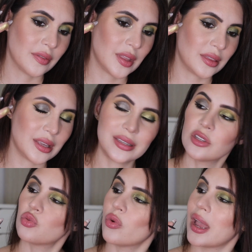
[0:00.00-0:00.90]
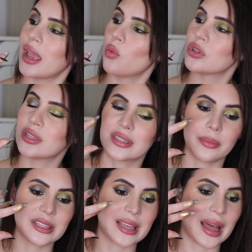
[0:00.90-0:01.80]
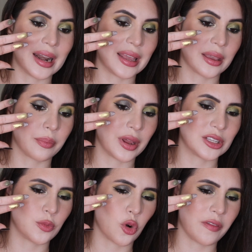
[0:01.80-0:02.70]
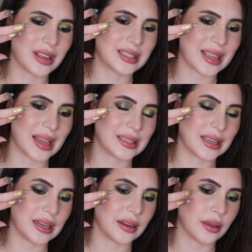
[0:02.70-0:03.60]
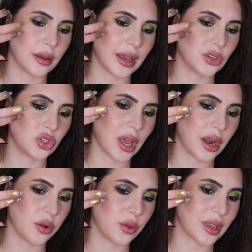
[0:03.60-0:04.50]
Then this is Ray, which is a metallic, but it's more of a satin eyeshadow.